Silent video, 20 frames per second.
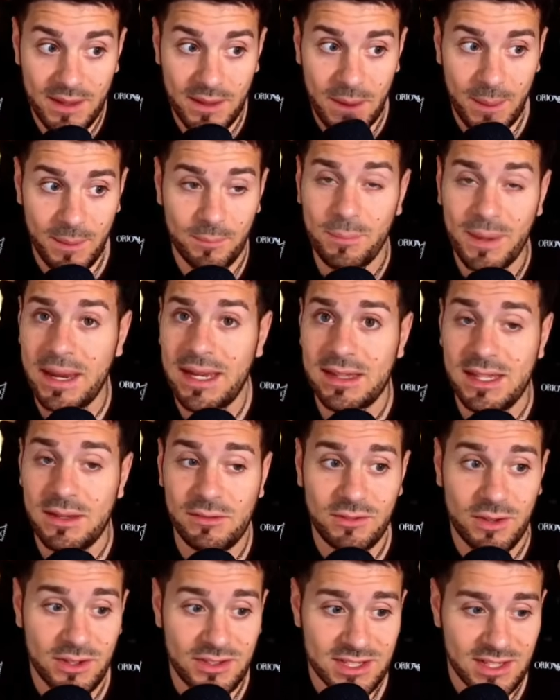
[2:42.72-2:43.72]
A big
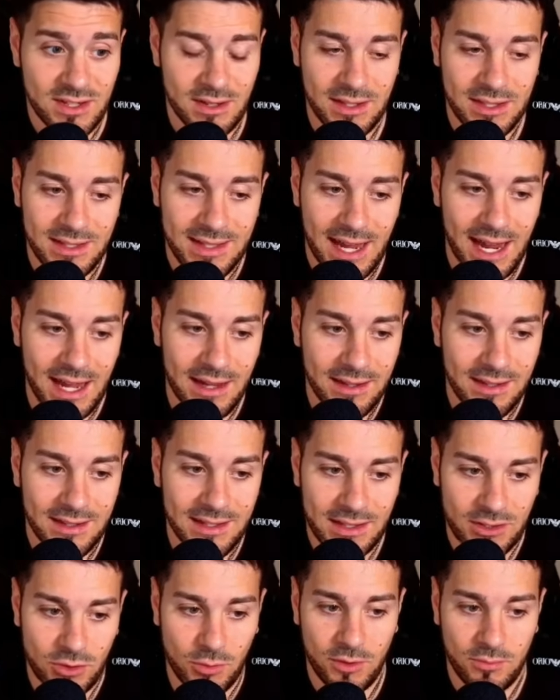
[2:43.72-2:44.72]
difference here is that
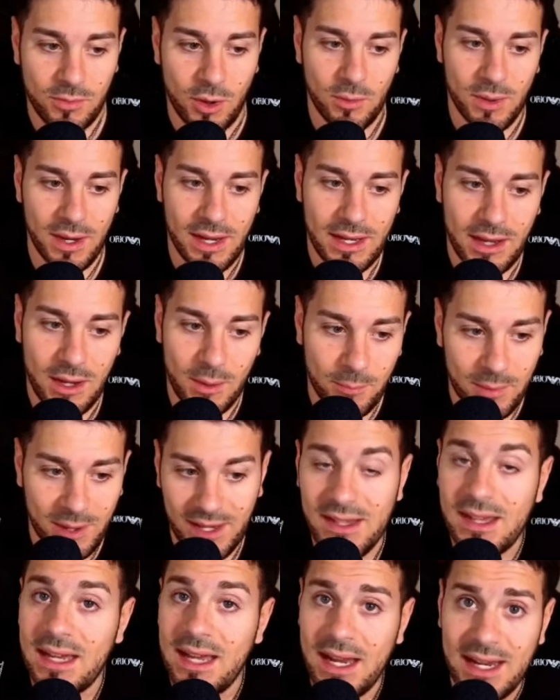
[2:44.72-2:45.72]
since we've already
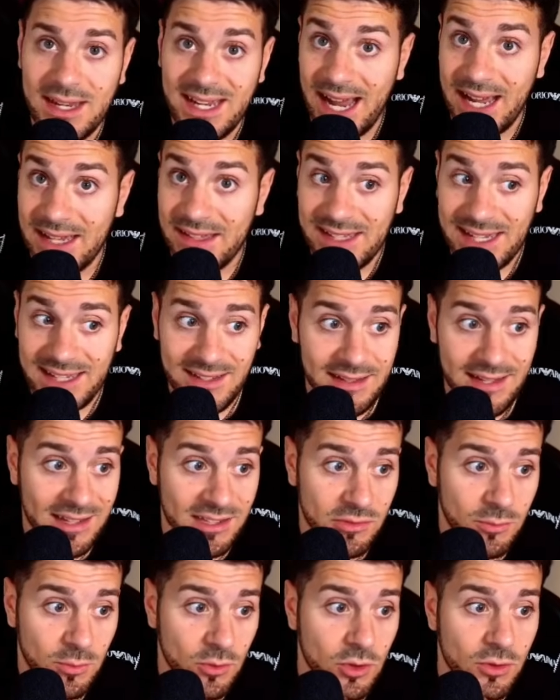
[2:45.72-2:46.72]
completed our castling,
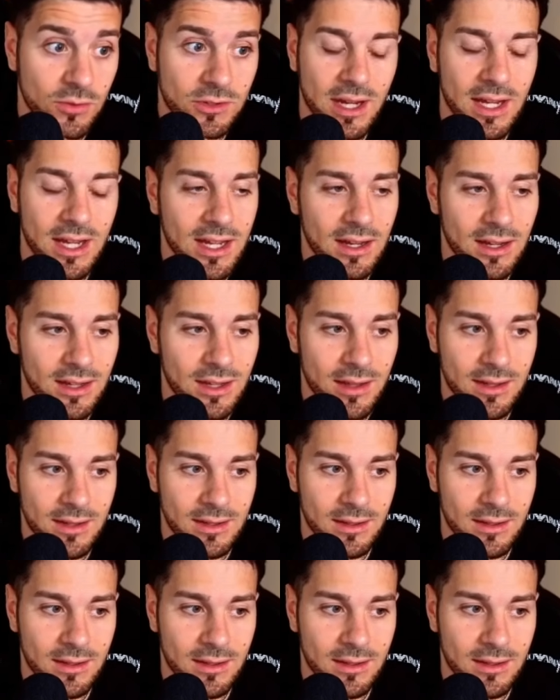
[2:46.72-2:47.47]
this move here